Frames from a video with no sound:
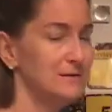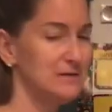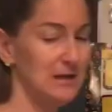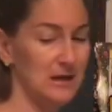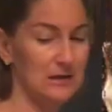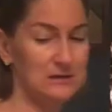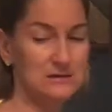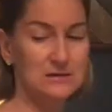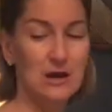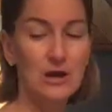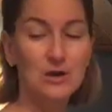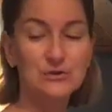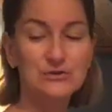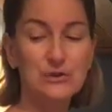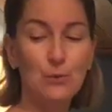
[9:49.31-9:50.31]
days.
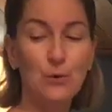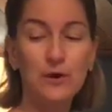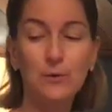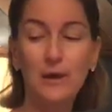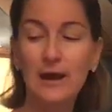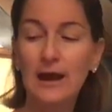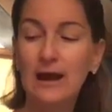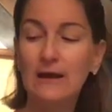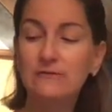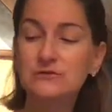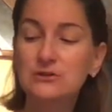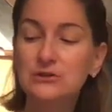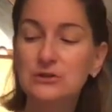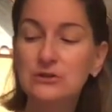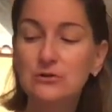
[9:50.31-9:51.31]
So what do I have to
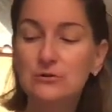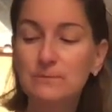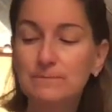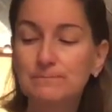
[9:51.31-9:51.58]
do?